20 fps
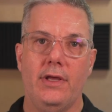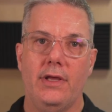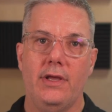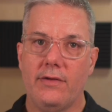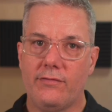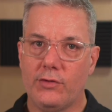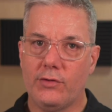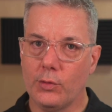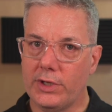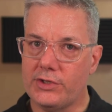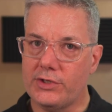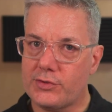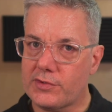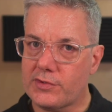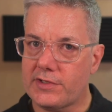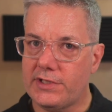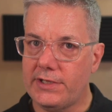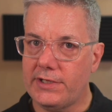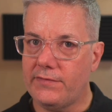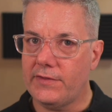If you're
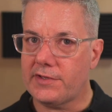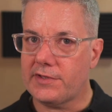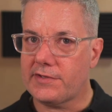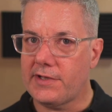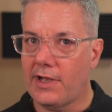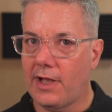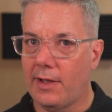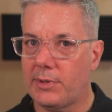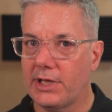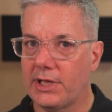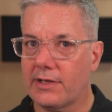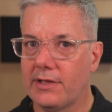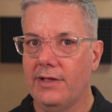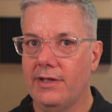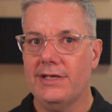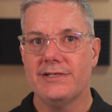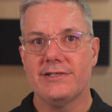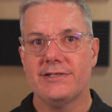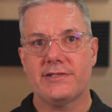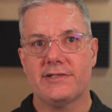interested in this topic,
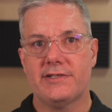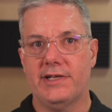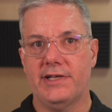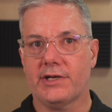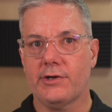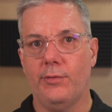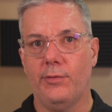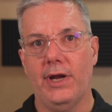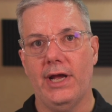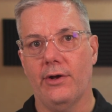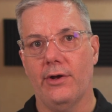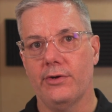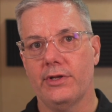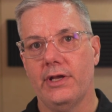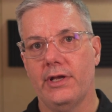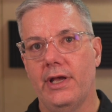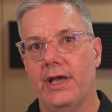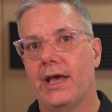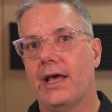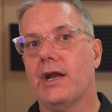stick around,
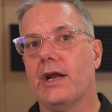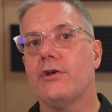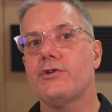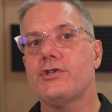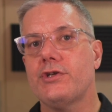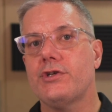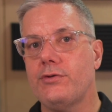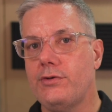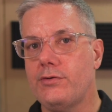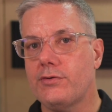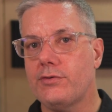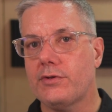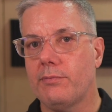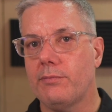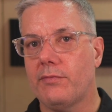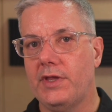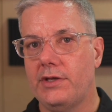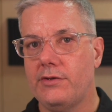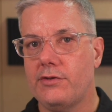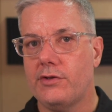and I'll show you some
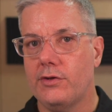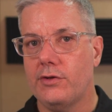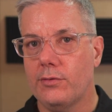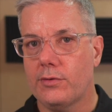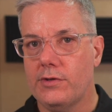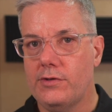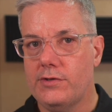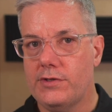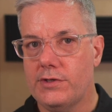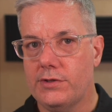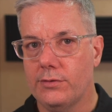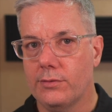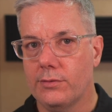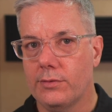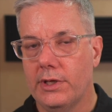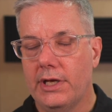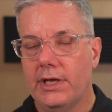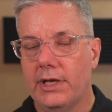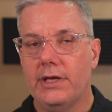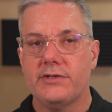things you can
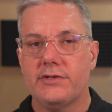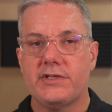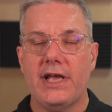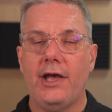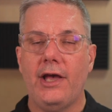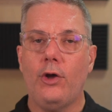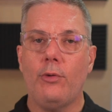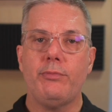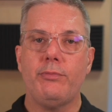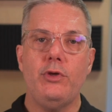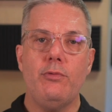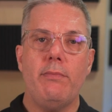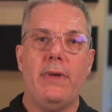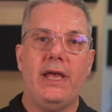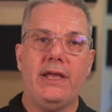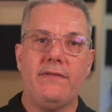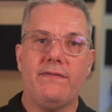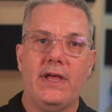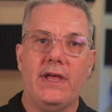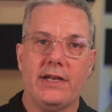do to help you
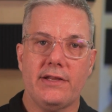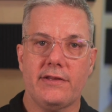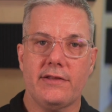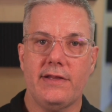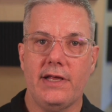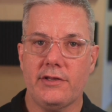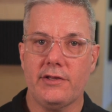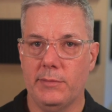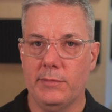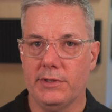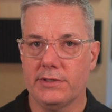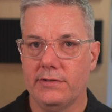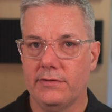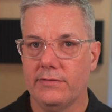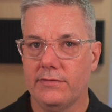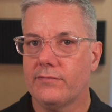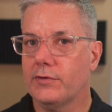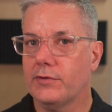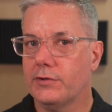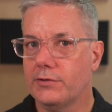make that assessment
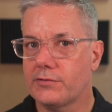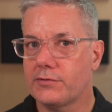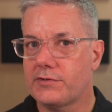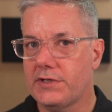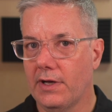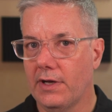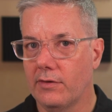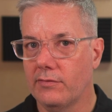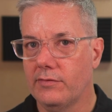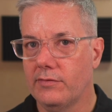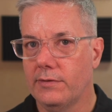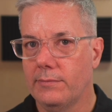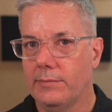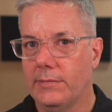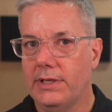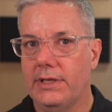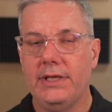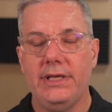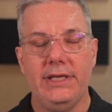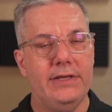for yourself,
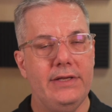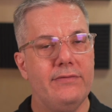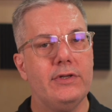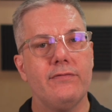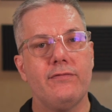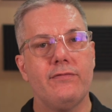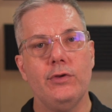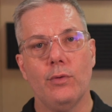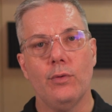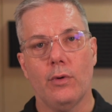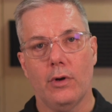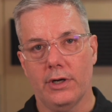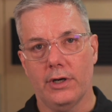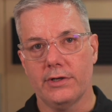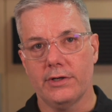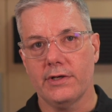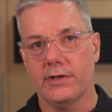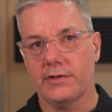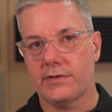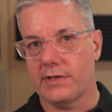even if you
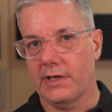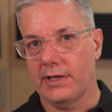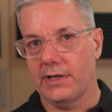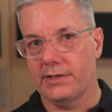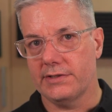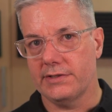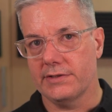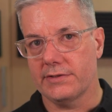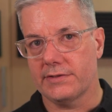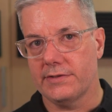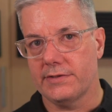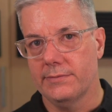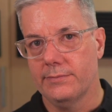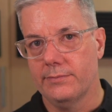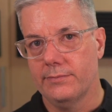aren't a scientist.